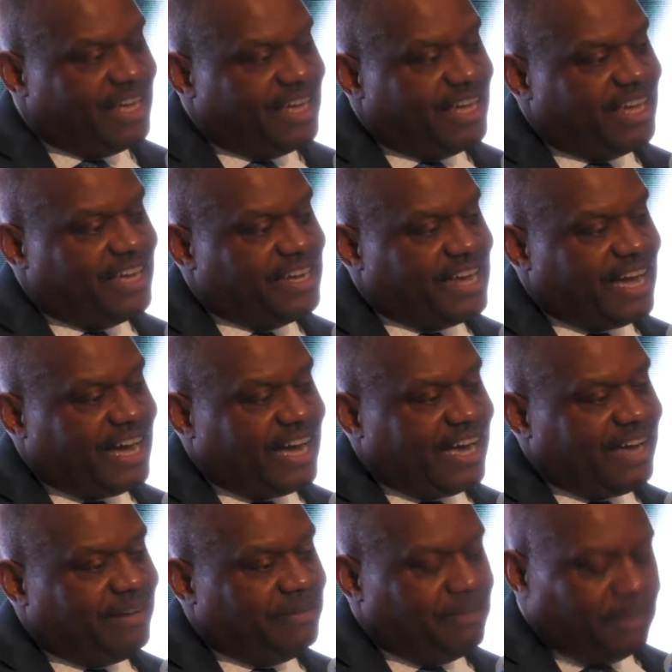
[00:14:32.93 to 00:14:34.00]
And
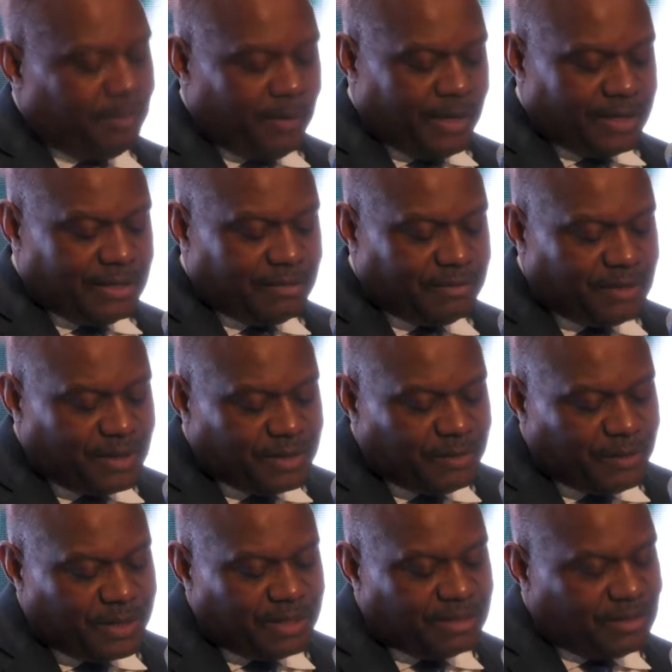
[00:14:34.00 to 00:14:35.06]
I want
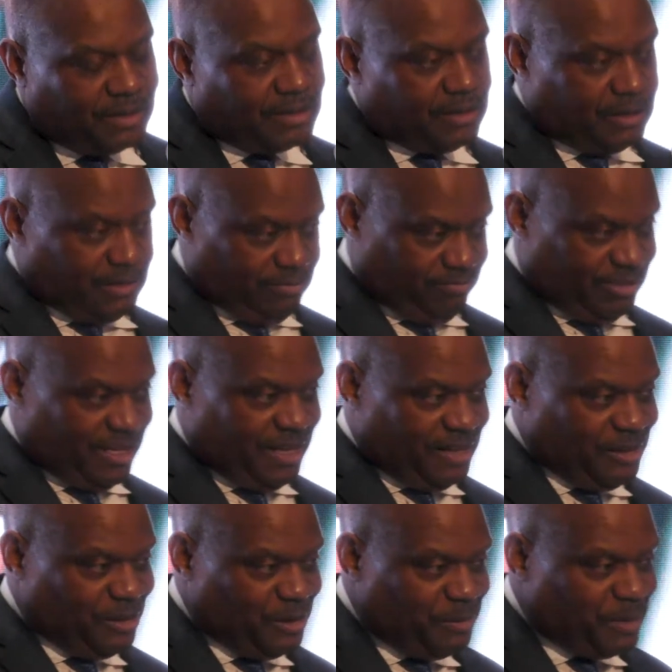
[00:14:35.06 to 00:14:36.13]
to sort of say a
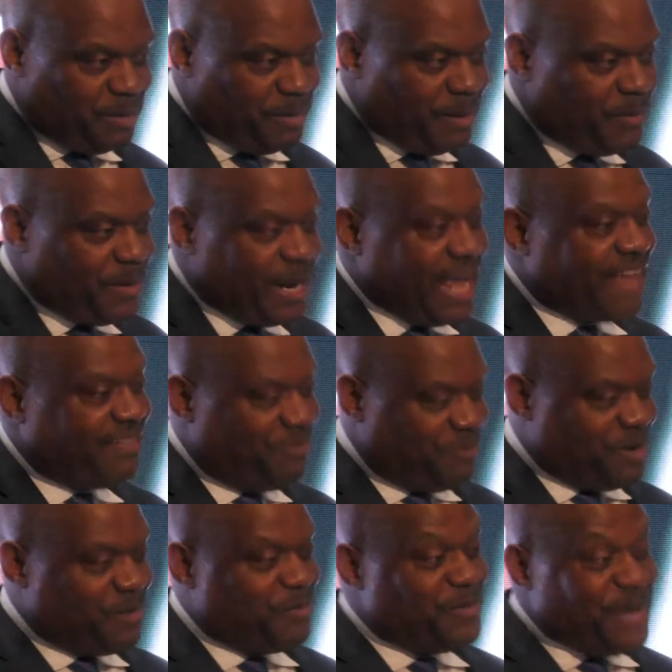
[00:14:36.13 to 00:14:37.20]
little bit about
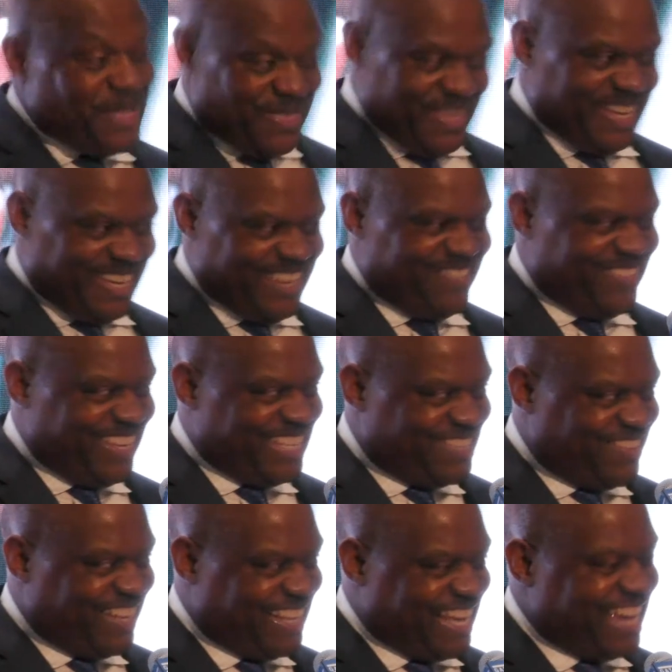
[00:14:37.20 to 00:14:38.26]
what we think he
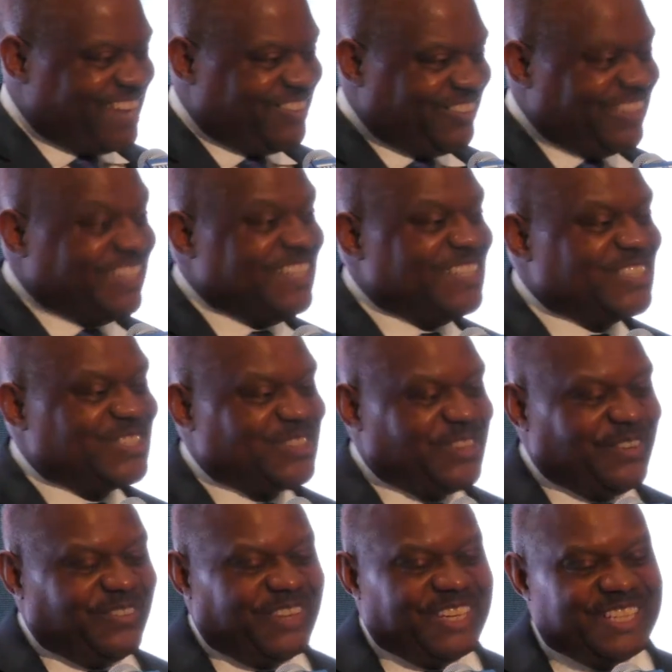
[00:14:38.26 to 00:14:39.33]
means by that and what he's
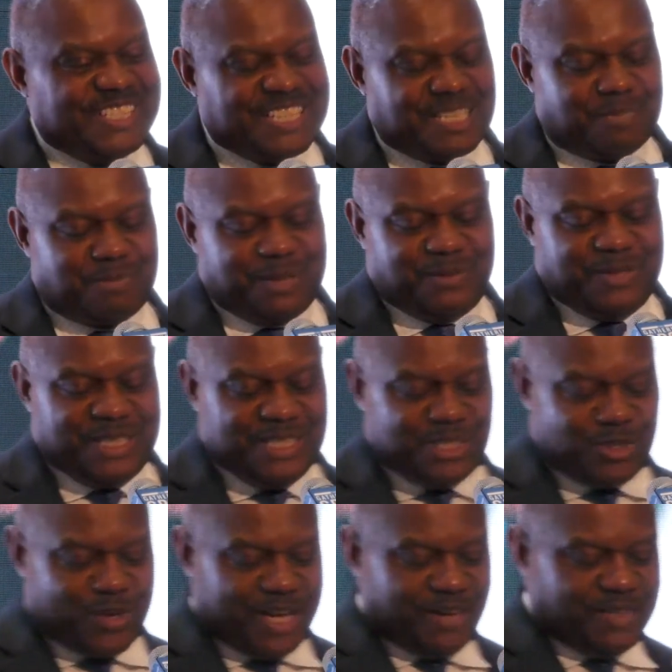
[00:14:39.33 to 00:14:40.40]
tried
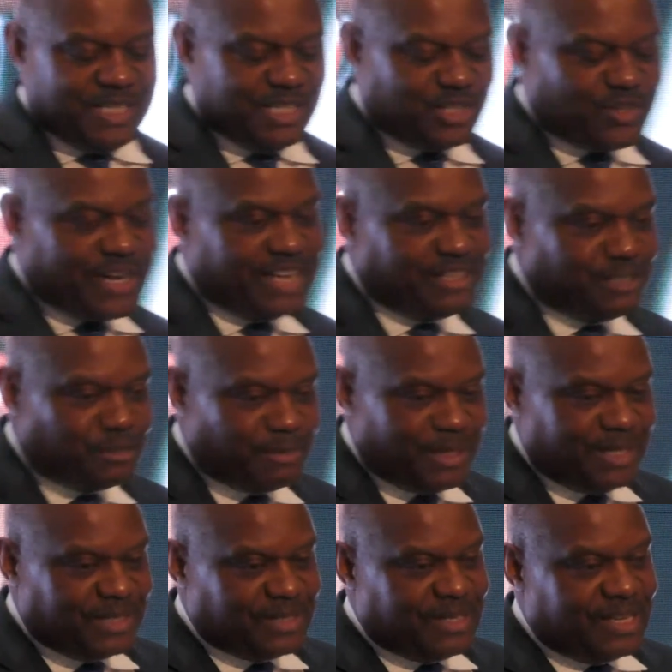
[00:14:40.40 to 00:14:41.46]
to
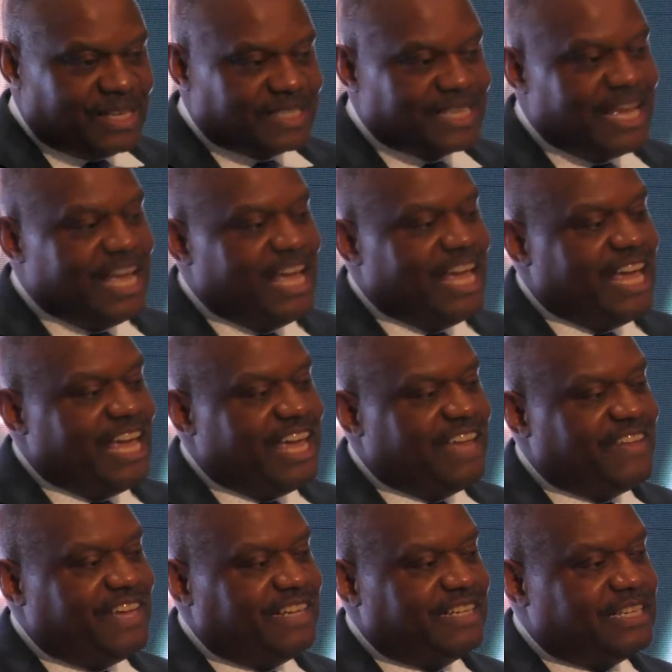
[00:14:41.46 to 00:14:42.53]
explain to us.
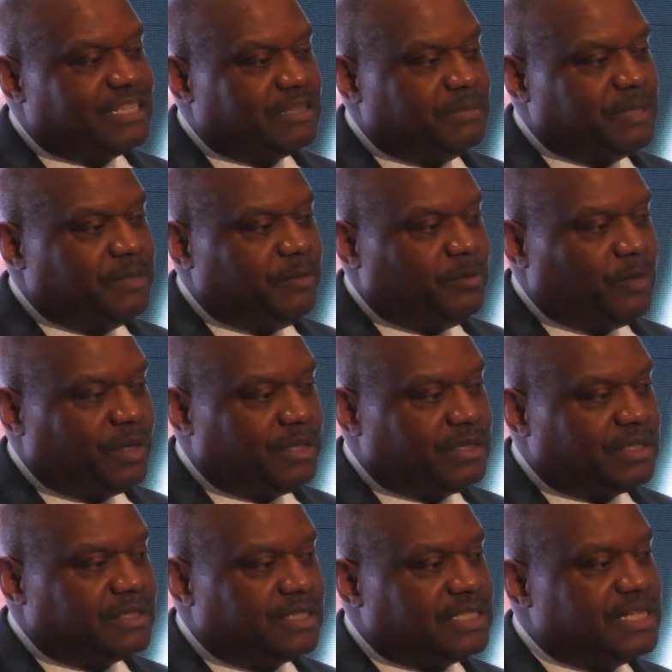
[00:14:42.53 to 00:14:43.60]
And that is, one of
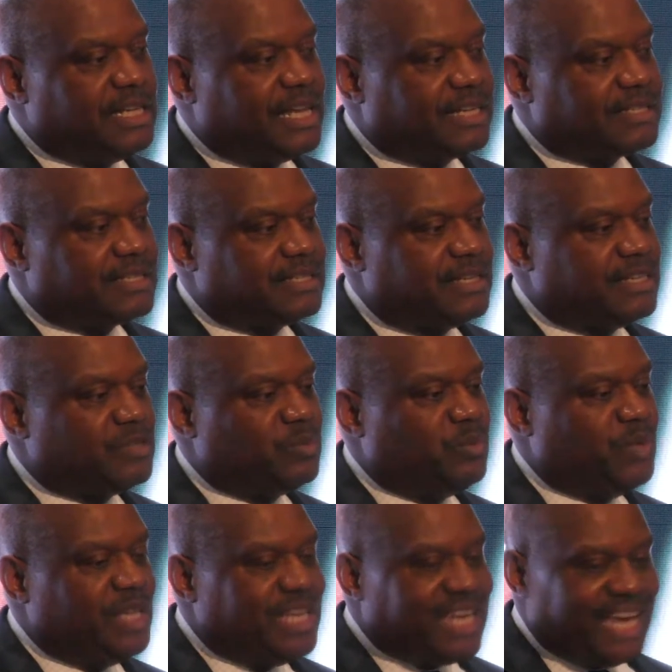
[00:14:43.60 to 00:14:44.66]
the things he likes to say is
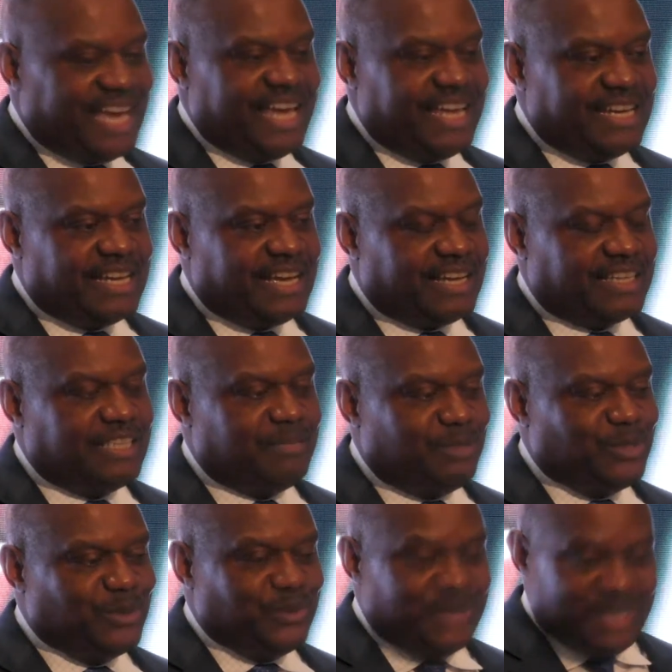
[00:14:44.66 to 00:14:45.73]
we cannot keep
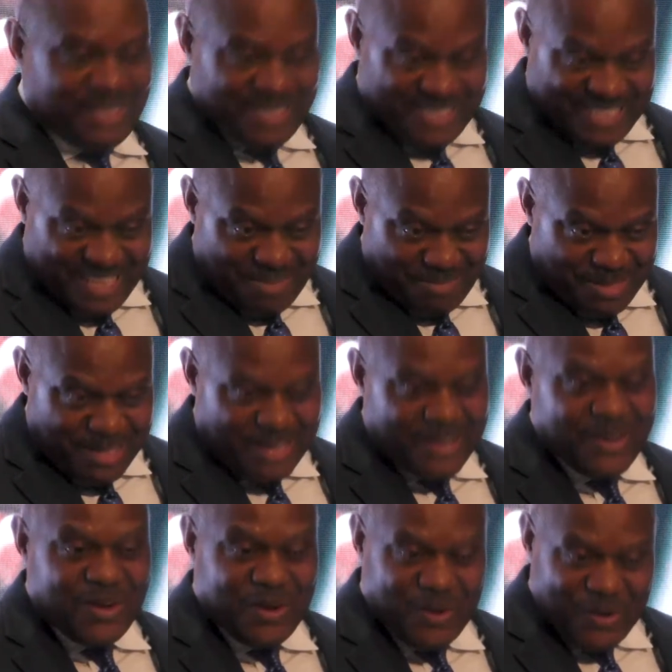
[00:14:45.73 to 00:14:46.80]
doing the same
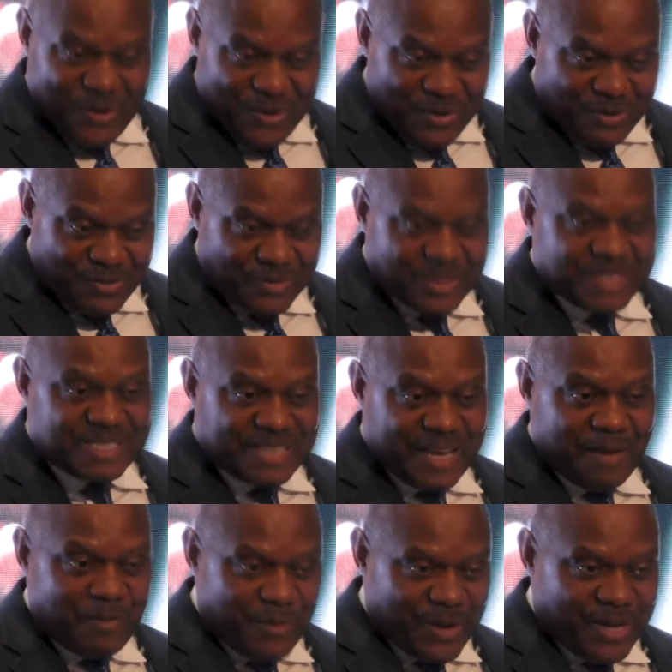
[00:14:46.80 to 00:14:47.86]
thing the
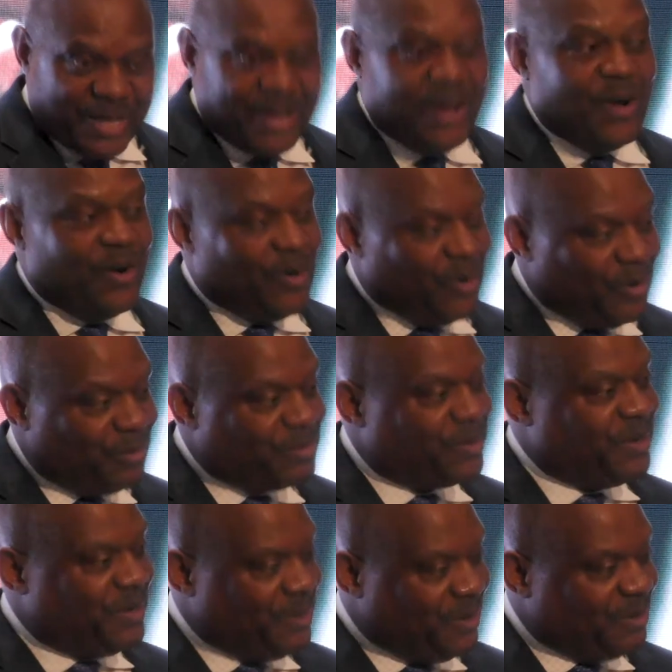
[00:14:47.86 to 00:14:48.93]
same way over
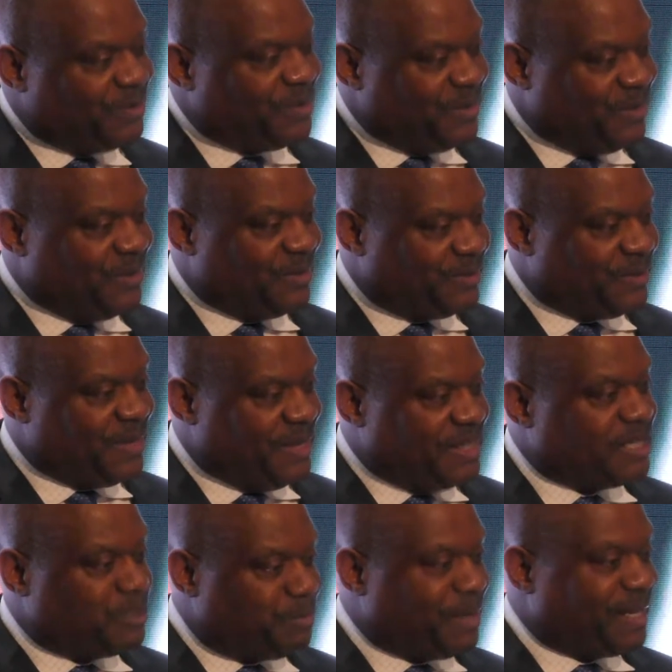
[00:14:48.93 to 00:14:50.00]
and over and over and
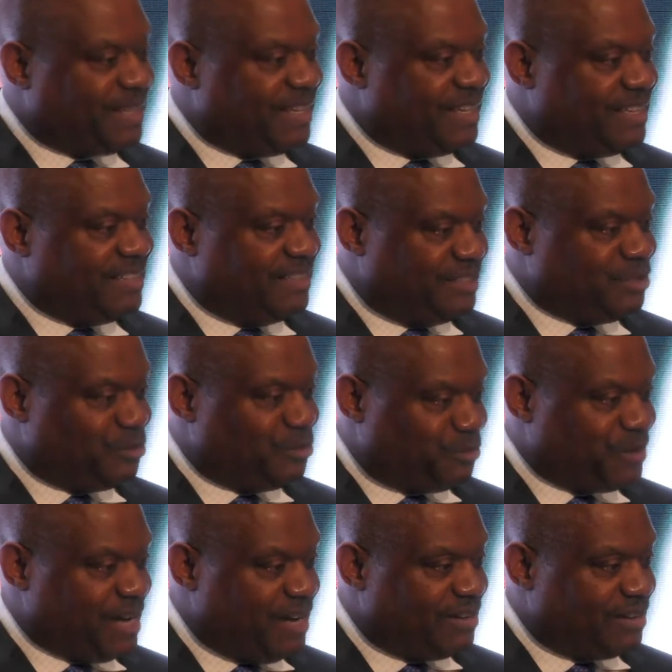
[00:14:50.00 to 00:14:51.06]
expecting a
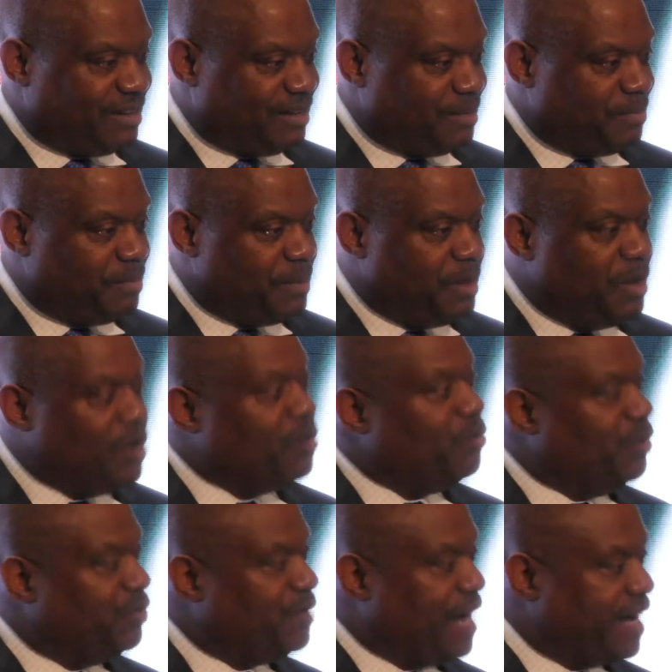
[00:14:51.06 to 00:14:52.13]
different outcome.
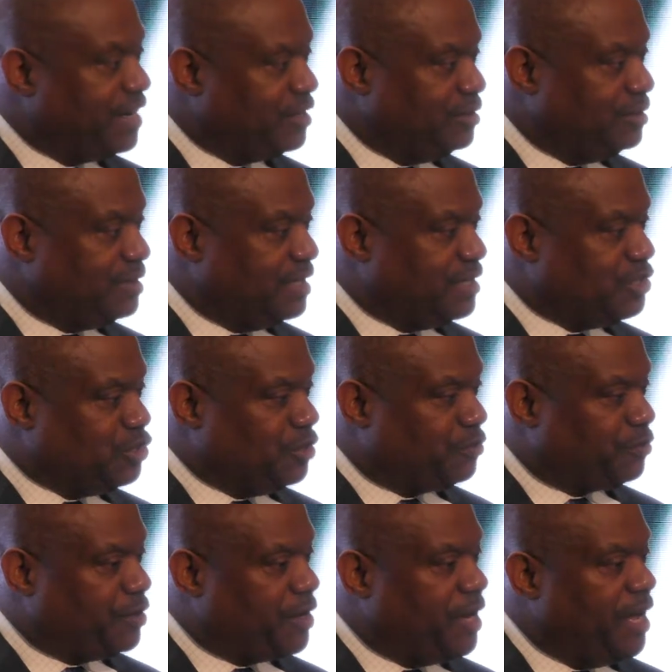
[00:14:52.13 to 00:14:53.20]
We've got to do things different.